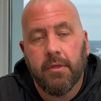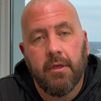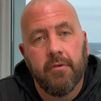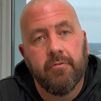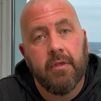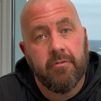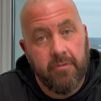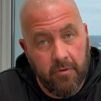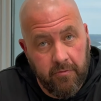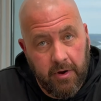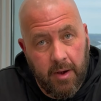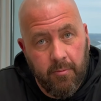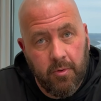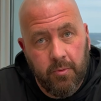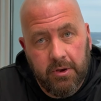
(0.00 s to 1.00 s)
Because at
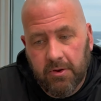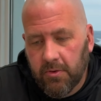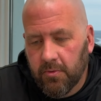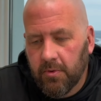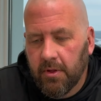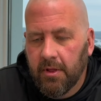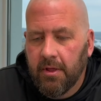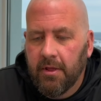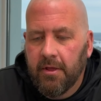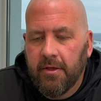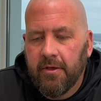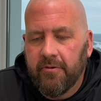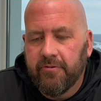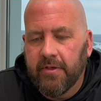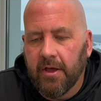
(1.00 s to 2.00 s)
Silverhammer, we do
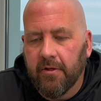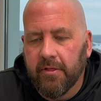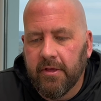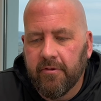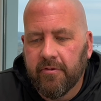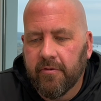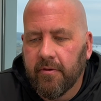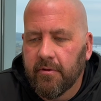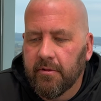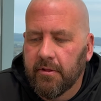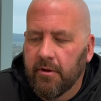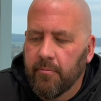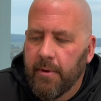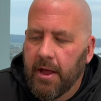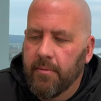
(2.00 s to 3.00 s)
sell these
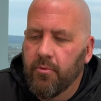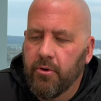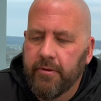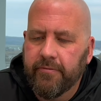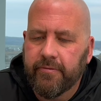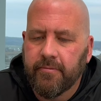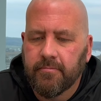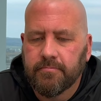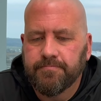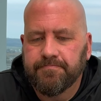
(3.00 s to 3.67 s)
little bad boys.